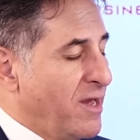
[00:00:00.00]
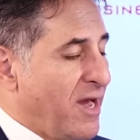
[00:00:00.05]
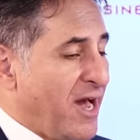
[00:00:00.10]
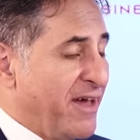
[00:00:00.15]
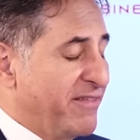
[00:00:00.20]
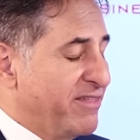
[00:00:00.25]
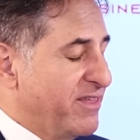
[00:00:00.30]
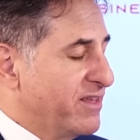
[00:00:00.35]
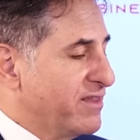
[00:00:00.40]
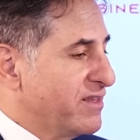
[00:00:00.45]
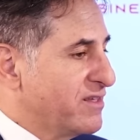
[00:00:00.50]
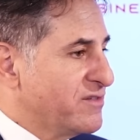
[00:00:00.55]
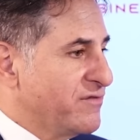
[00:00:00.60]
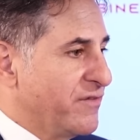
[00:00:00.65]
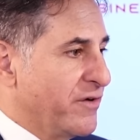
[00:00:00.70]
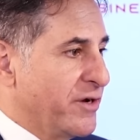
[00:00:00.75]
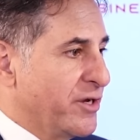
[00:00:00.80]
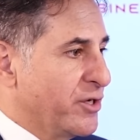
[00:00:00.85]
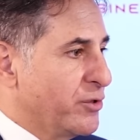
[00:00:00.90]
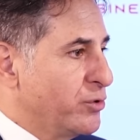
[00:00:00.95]
I think that's
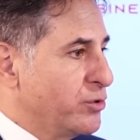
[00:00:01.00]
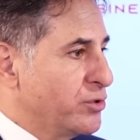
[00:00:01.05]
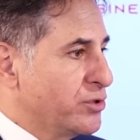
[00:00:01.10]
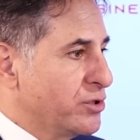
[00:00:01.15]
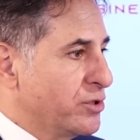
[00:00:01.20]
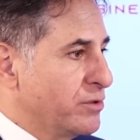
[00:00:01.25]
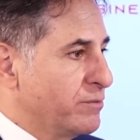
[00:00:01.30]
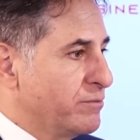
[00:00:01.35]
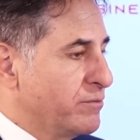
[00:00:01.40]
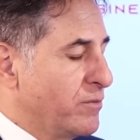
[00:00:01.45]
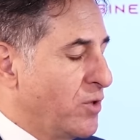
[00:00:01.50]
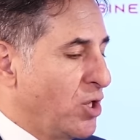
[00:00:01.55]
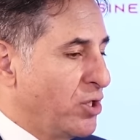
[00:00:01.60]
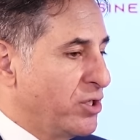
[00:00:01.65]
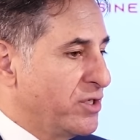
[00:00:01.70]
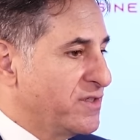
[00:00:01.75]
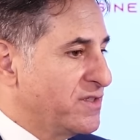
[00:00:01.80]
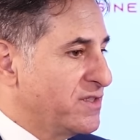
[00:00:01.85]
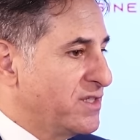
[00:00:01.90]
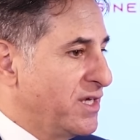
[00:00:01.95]
very crucial.
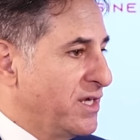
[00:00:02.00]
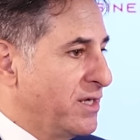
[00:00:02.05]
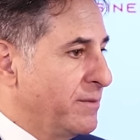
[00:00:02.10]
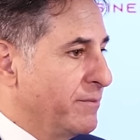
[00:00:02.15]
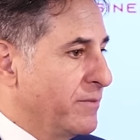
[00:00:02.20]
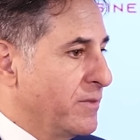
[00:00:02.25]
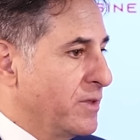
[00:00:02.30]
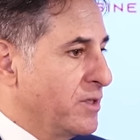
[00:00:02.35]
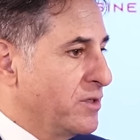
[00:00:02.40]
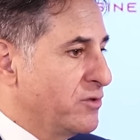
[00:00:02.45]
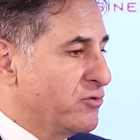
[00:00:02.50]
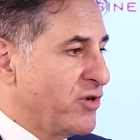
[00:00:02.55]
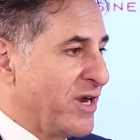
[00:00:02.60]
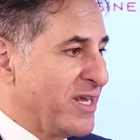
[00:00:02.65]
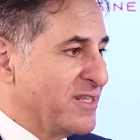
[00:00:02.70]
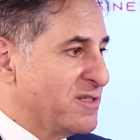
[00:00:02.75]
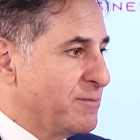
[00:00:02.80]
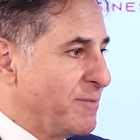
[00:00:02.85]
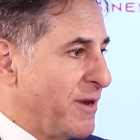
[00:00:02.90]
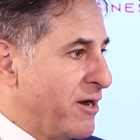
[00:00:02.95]
Honesty,
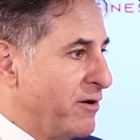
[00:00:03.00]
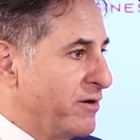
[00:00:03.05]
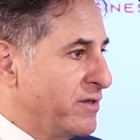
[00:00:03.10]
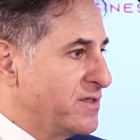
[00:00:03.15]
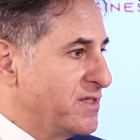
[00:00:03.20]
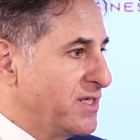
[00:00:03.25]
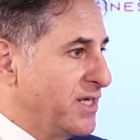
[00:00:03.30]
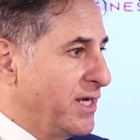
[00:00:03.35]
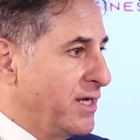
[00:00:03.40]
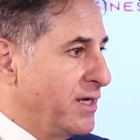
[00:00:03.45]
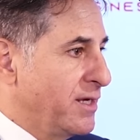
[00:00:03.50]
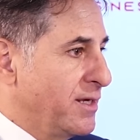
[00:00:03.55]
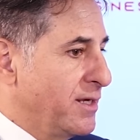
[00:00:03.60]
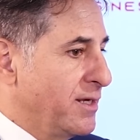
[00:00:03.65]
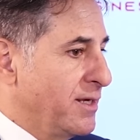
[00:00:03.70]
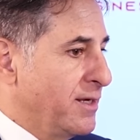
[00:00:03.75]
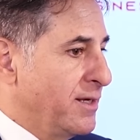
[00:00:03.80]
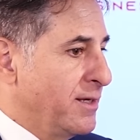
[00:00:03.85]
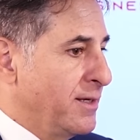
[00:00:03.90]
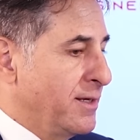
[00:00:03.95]
transparency
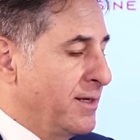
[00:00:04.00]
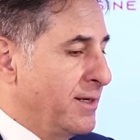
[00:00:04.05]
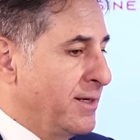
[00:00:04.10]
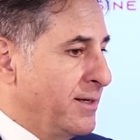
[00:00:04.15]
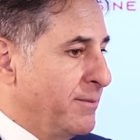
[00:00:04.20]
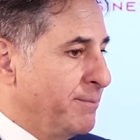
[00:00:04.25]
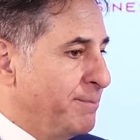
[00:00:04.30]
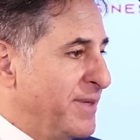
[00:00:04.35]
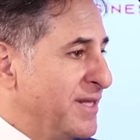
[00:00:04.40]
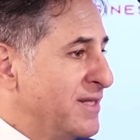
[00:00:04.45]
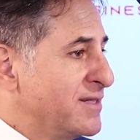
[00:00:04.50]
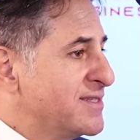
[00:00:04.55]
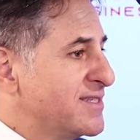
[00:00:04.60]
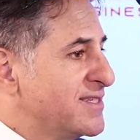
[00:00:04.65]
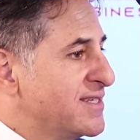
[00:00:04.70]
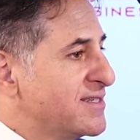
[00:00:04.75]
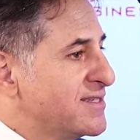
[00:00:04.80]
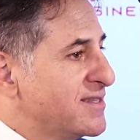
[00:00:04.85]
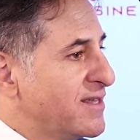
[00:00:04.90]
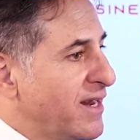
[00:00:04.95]

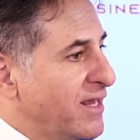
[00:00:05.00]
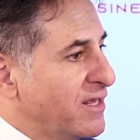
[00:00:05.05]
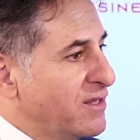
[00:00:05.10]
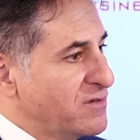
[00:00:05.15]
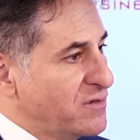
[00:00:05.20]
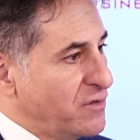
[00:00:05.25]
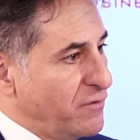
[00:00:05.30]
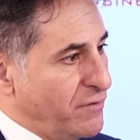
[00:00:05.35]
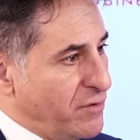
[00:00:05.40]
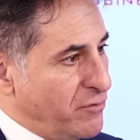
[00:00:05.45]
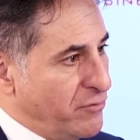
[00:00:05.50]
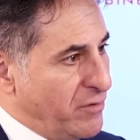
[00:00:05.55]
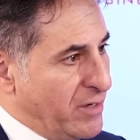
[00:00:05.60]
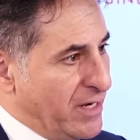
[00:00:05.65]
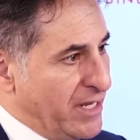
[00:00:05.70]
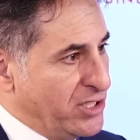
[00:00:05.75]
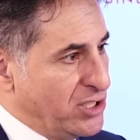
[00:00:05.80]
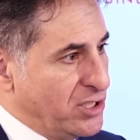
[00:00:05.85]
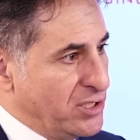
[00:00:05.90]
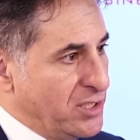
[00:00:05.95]
builds the strengths of the
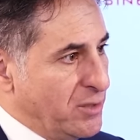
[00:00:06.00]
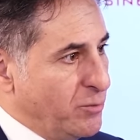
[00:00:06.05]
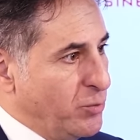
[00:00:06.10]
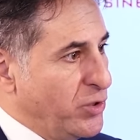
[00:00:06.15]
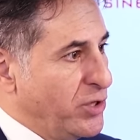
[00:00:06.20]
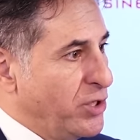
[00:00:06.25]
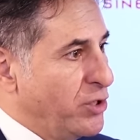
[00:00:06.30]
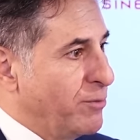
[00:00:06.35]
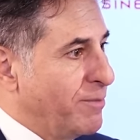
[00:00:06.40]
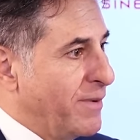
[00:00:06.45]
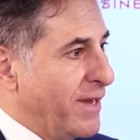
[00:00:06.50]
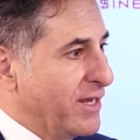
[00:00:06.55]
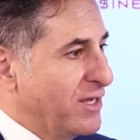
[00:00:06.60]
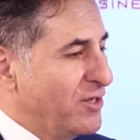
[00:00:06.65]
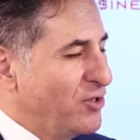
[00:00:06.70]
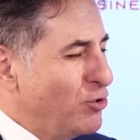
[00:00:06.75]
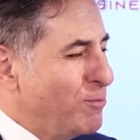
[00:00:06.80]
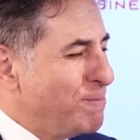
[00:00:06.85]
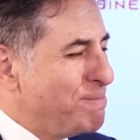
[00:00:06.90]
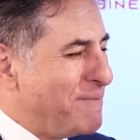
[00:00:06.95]
relationship with your
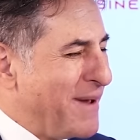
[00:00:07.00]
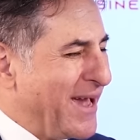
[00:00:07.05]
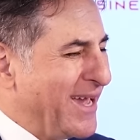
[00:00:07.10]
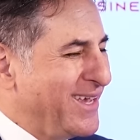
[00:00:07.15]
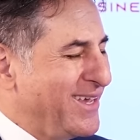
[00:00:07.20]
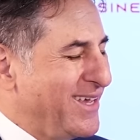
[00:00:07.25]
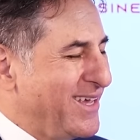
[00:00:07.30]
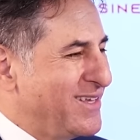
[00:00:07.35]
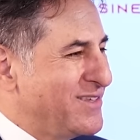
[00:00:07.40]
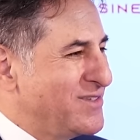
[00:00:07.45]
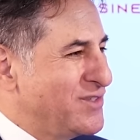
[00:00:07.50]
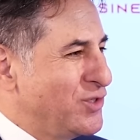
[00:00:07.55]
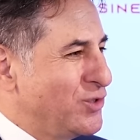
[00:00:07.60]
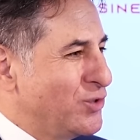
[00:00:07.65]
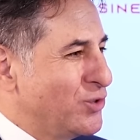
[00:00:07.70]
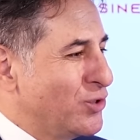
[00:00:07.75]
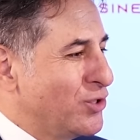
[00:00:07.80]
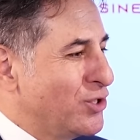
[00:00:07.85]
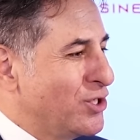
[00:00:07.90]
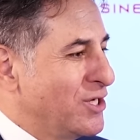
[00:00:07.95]
bank. Your bank is
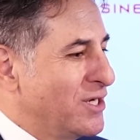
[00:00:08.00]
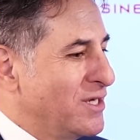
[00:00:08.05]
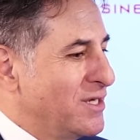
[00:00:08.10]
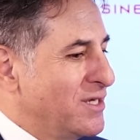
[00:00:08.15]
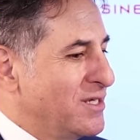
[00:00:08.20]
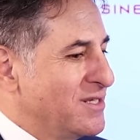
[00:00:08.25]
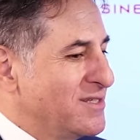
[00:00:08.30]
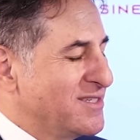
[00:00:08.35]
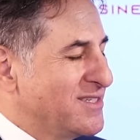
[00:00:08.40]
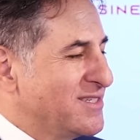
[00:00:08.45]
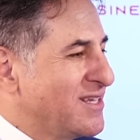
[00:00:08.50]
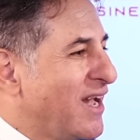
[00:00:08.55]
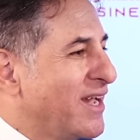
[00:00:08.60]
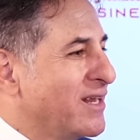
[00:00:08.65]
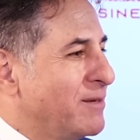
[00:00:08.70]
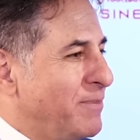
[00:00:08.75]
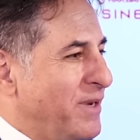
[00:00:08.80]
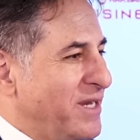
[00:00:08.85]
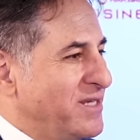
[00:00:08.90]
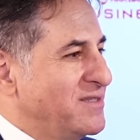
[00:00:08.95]
your
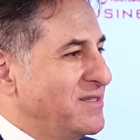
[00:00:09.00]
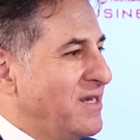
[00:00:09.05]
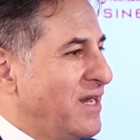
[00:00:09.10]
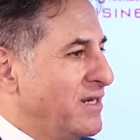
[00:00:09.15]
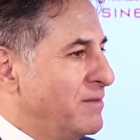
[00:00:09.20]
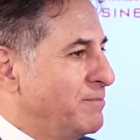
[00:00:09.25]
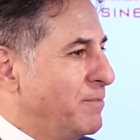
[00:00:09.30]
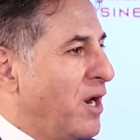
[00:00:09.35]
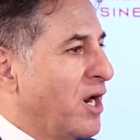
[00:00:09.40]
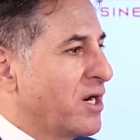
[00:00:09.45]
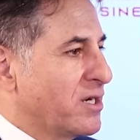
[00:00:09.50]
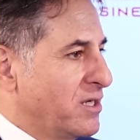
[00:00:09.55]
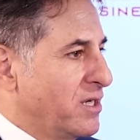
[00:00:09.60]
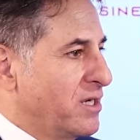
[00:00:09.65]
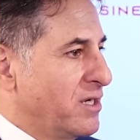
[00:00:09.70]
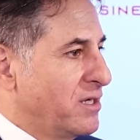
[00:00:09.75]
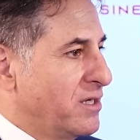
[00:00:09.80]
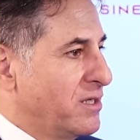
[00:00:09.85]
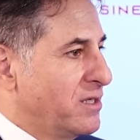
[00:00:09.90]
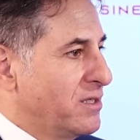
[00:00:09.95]
side-by-side
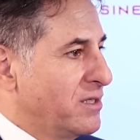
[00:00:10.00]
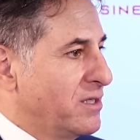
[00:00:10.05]
partner.